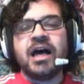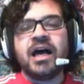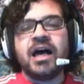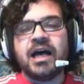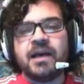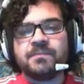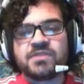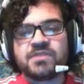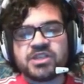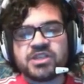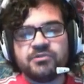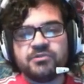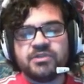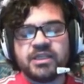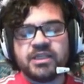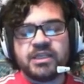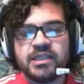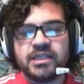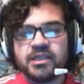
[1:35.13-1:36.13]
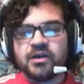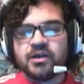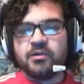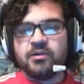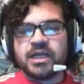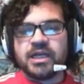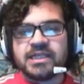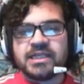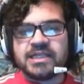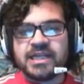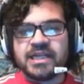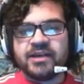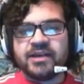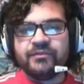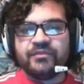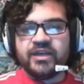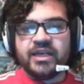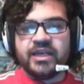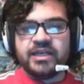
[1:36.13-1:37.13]
So the whole idea of
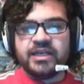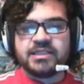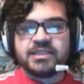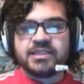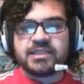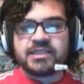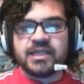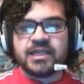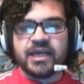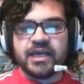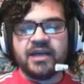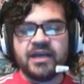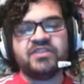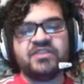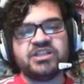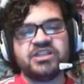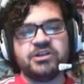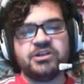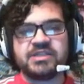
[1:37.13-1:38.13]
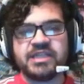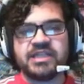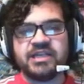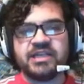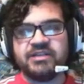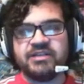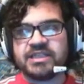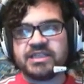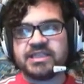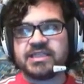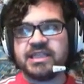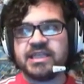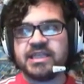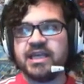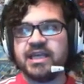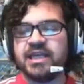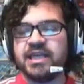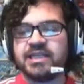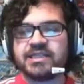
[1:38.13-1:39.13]
this video series is that
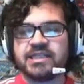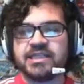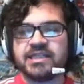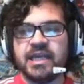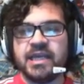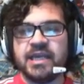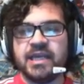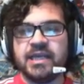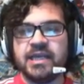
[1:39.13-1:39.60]
it's a